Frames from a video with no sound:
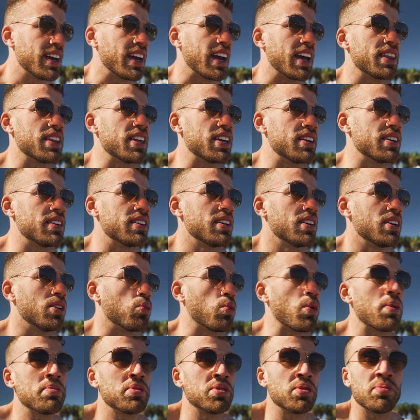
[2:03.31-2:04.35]
And then
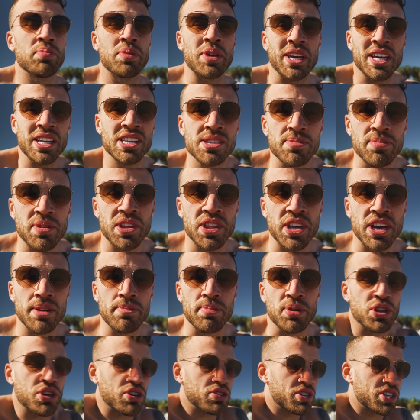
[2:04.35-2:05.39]
women will be into me then,
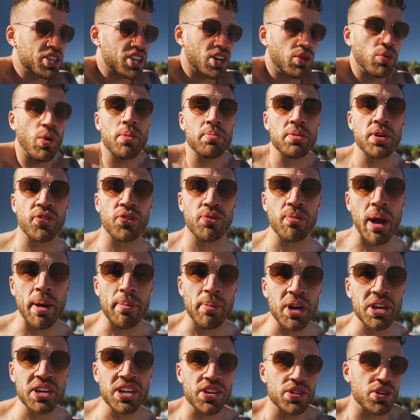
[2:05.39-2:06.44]
but they're just gonna want me for my
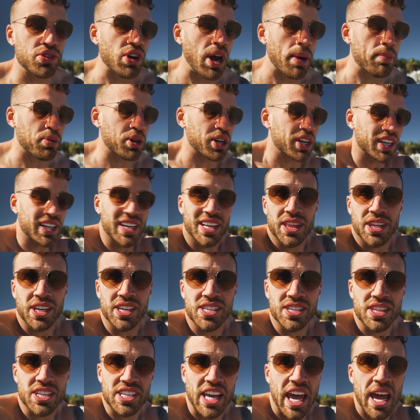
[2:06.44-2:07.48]
money and they're not bringing anything
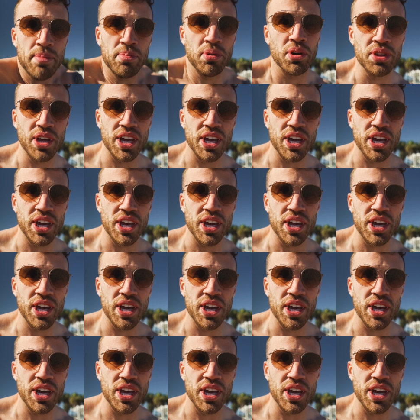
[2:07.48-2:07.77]
to the table.